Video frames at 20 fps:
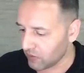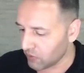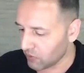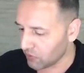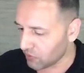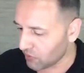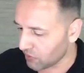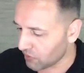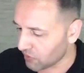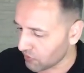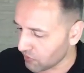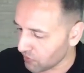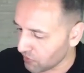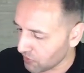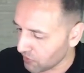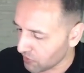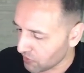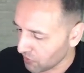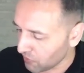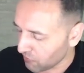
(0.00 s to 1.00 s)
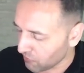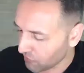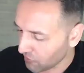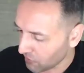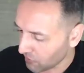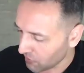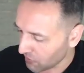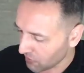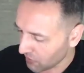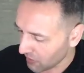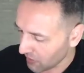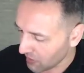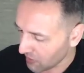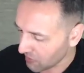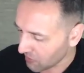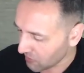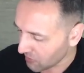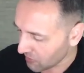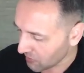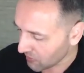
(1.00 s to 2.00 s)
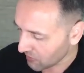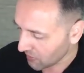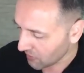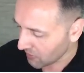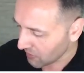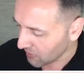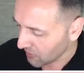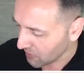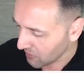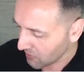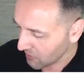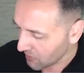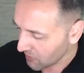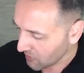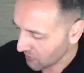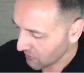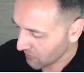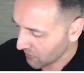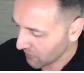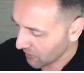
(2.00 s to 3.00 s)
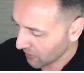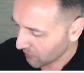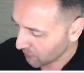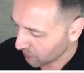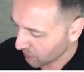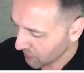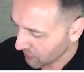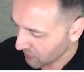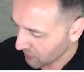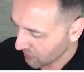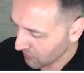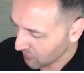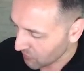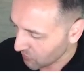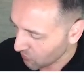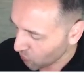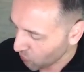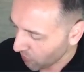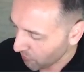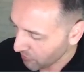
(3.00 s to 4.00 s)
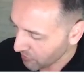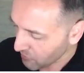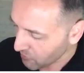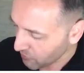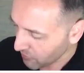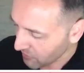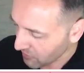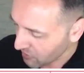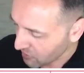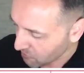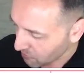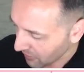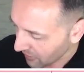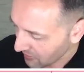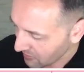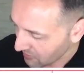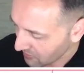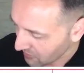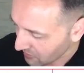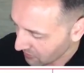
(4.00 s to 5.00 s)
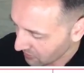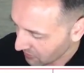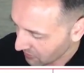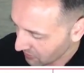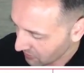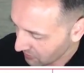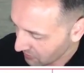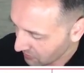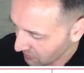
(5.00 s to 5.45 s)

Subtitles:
just do it, so we've got the head on it there. Now, when we're doing this pattern here,